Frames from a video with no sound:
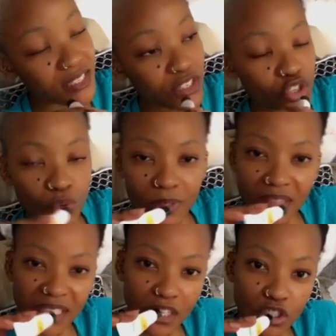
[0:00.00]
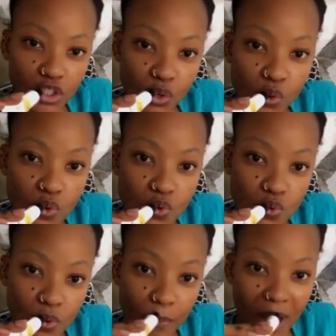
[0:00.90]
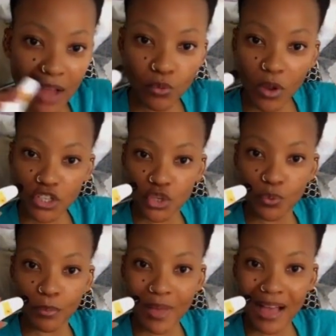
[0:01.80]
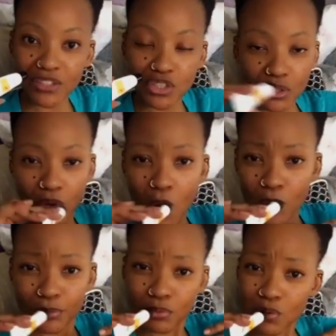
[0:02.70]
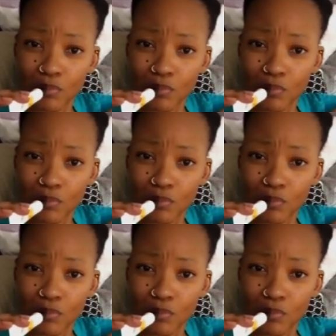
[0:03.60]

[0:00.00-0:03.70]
teach you a thing or two about what you about to go through,